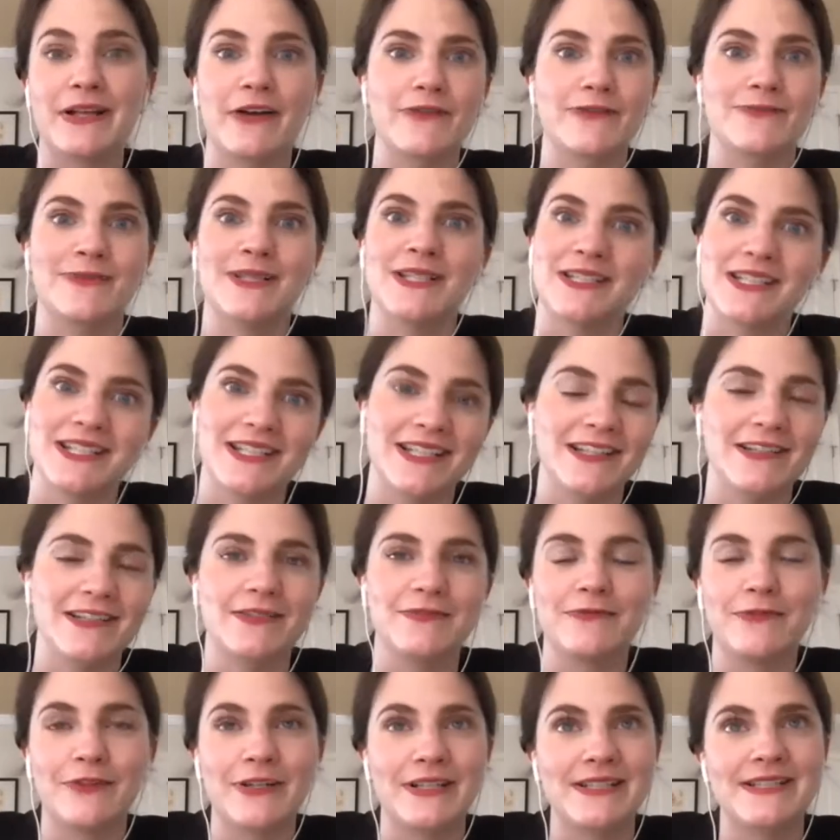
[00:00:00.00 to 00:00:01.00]
government did,
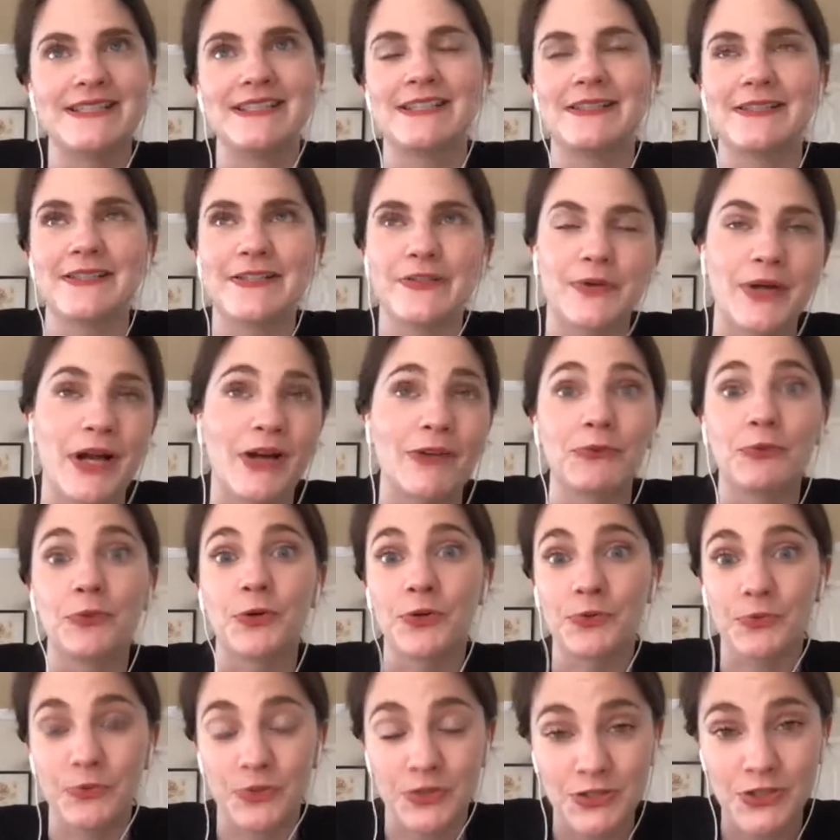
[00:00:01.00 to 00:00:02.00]
for instance, around
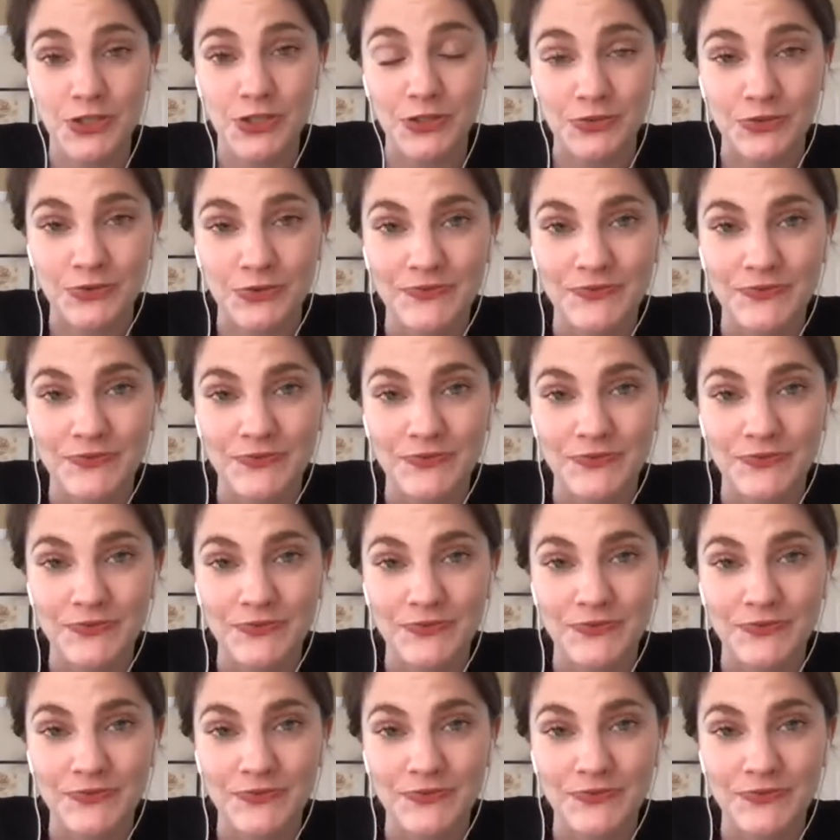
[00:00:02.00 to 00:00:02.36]
World War II.